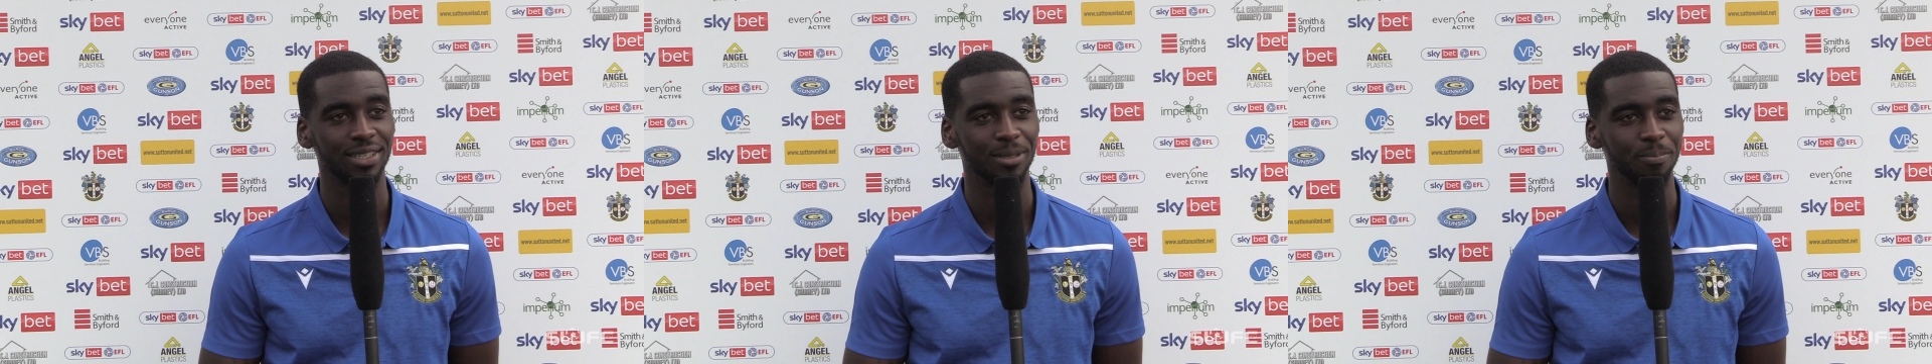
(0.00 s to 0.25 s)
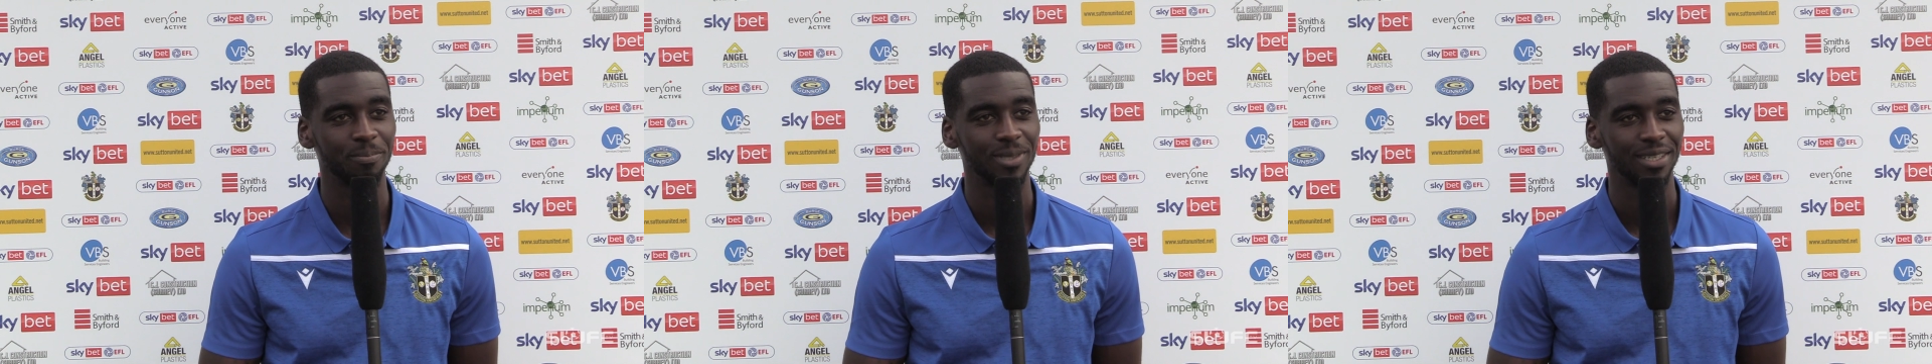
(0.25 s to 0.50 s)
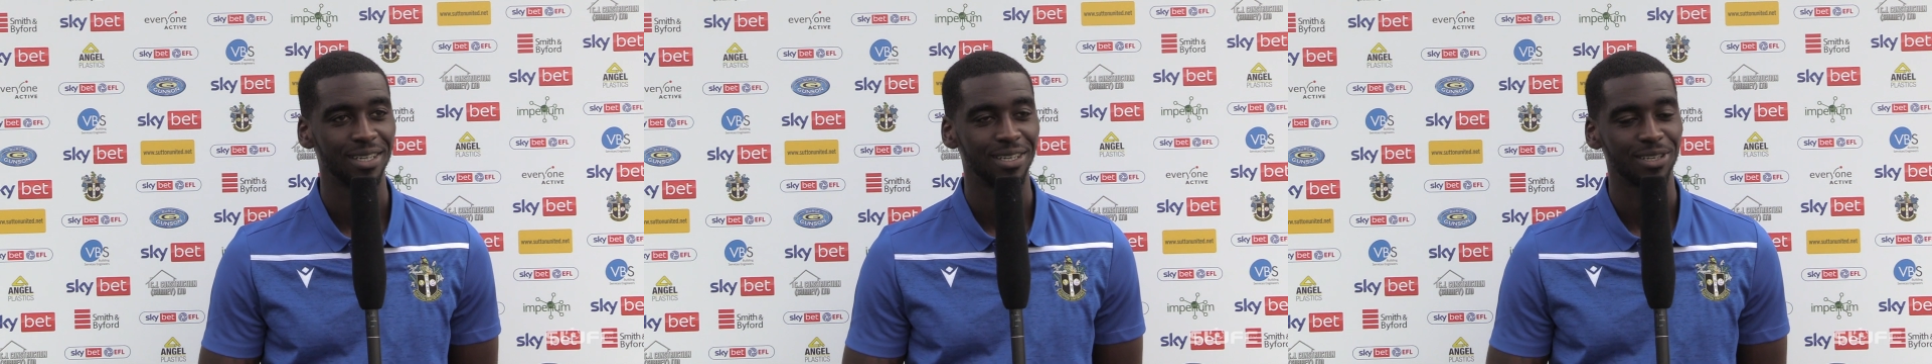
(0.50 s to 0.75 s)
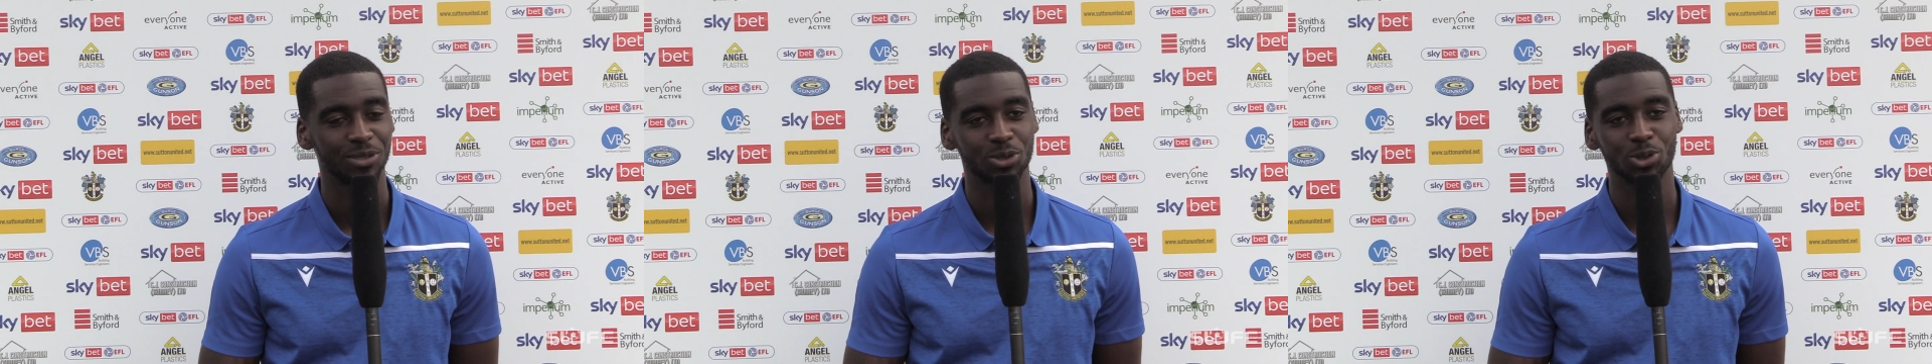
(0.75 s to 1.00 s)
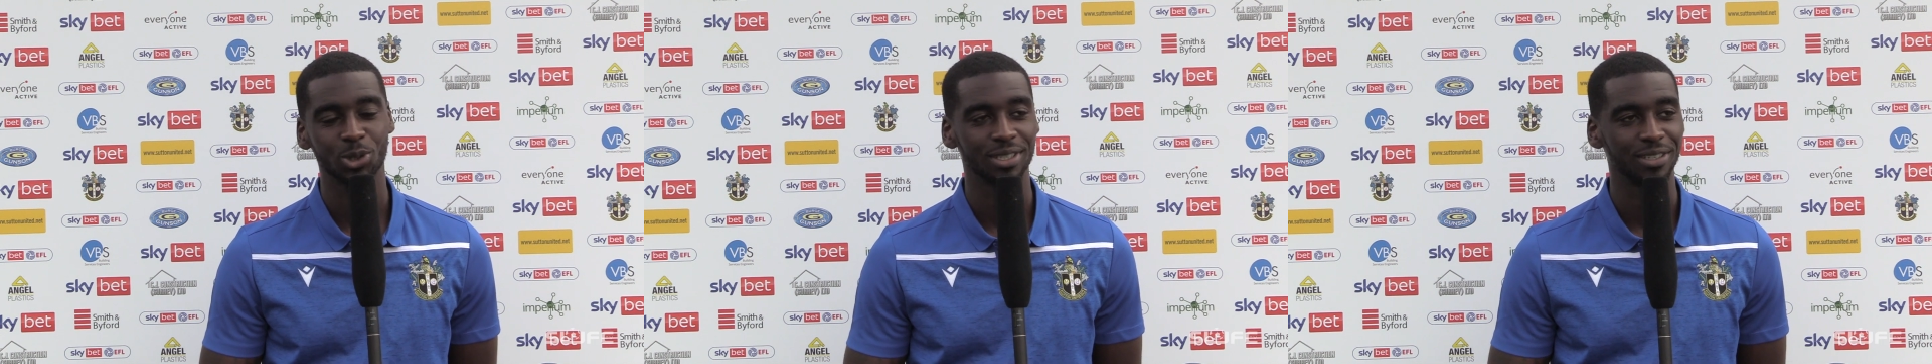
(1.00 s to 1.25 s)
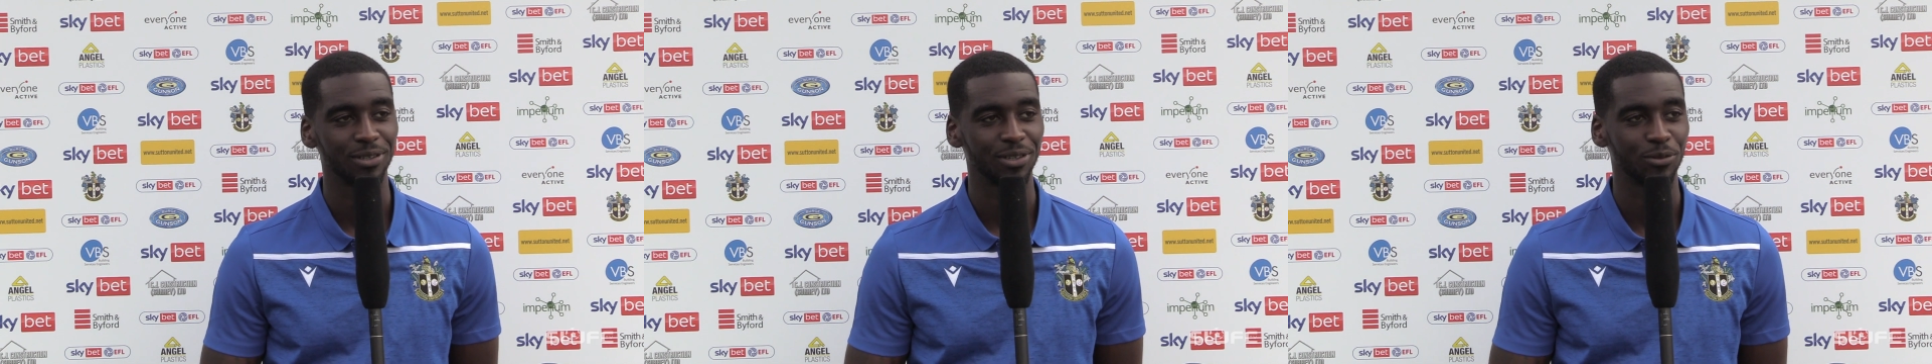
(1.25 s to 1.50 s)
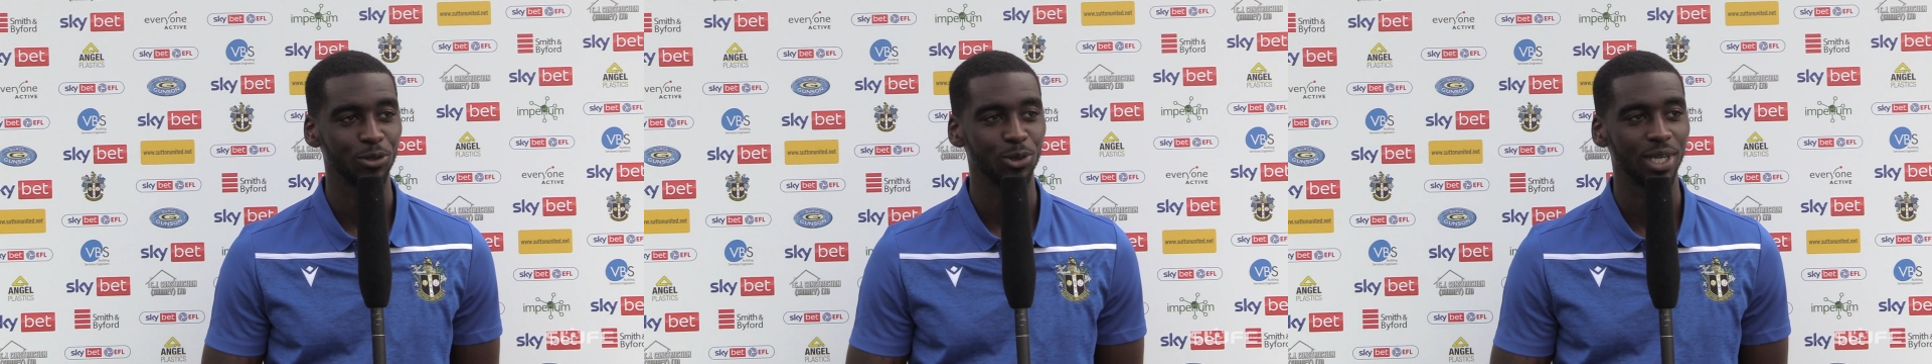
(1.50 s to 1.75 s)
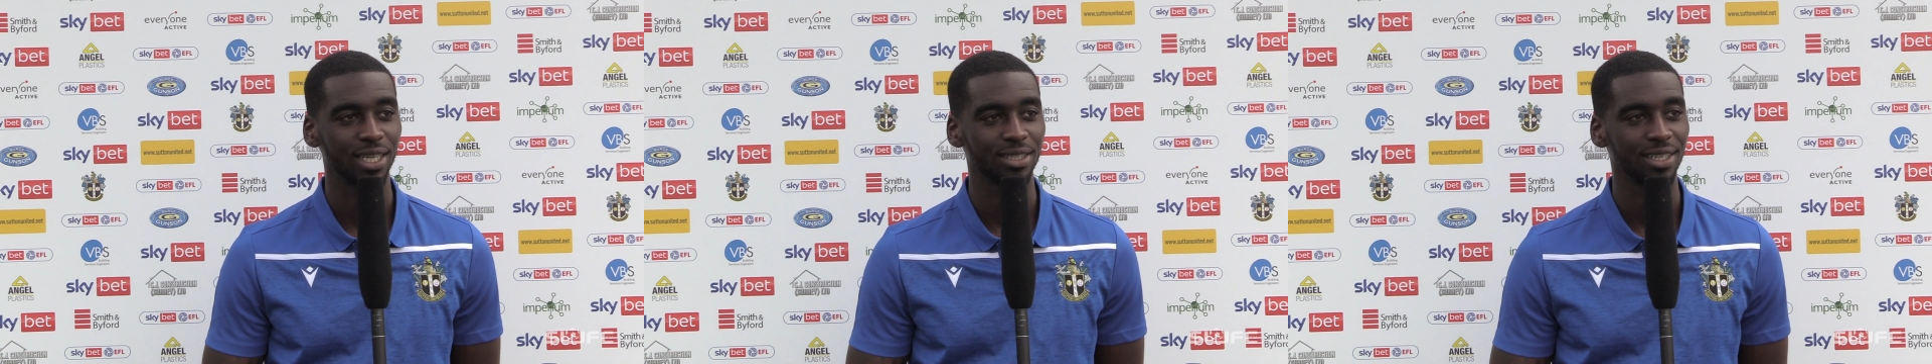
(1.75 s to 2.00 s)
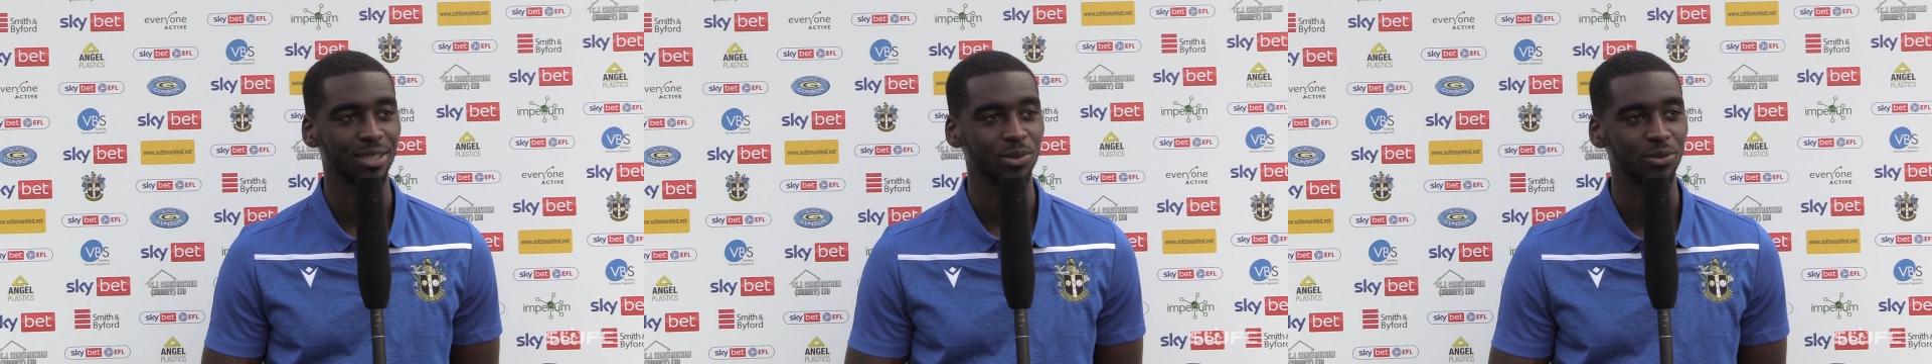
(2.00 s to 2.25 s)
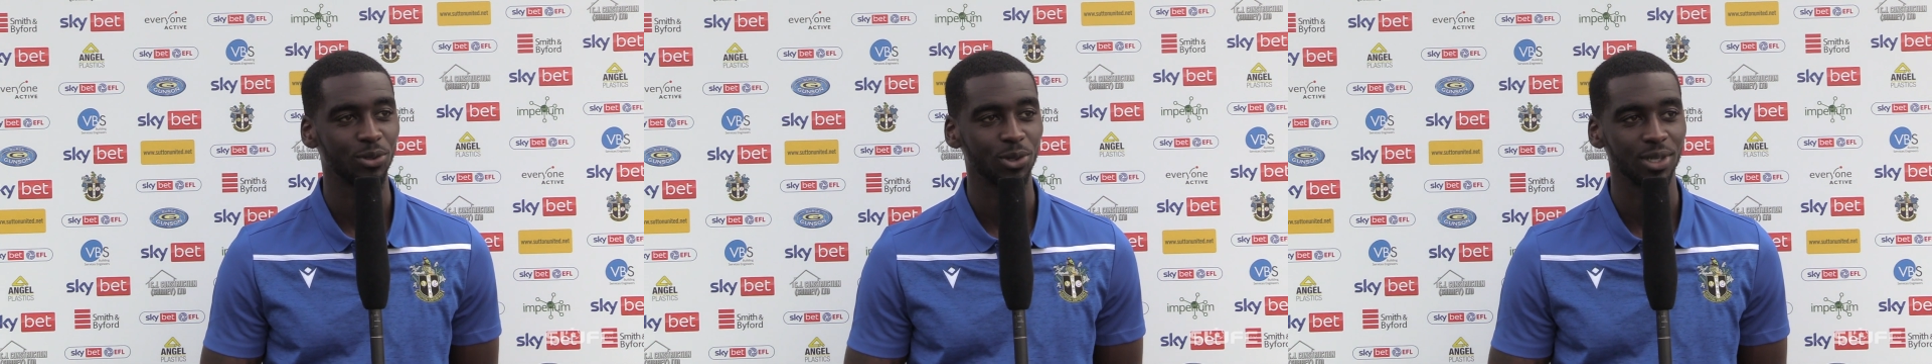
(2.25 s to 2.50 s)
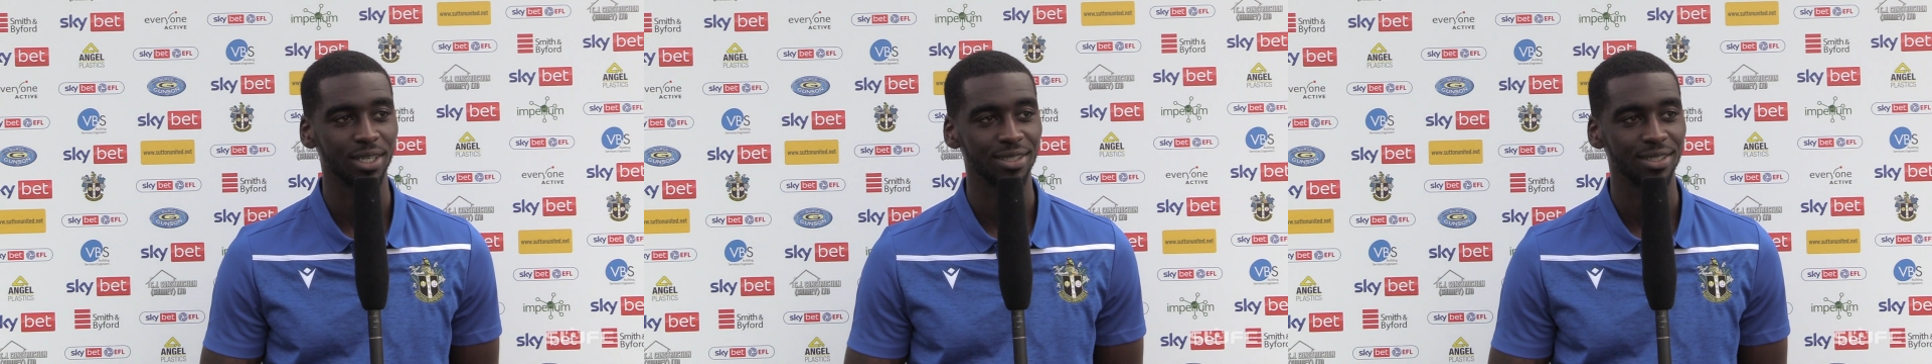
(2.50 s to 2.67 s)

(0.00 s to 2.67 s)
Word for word: Um, I scored a, a, few like that before,